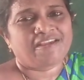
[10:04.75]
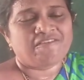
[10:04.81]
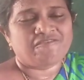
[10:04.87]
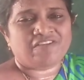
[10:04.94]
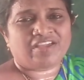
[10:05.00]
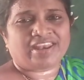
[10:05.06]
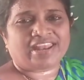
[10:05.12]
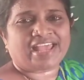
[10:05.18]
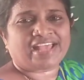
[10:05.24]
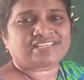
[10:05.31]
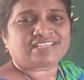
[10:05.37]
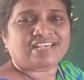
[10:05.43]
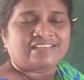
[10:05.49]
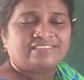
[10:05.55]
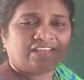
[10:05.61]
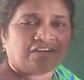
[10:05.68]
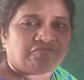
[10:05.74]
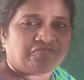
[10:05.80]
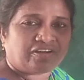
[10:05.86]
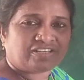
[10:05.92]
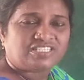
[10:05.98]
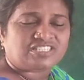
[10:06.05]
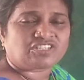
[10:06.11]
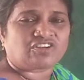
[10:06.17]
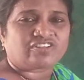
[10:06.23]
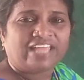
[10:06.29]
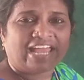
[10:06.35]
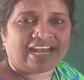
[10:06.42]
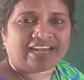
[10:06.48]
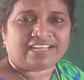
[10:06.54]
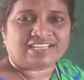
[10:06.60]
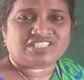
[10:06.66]
whereas the first or the
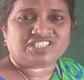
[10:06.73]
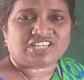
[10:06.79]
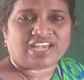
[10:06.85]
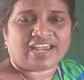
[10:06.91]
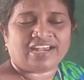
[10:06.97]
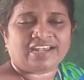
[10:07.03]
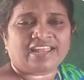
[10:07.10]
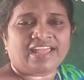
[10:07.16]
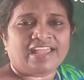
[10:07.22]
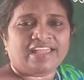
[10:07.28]
elder child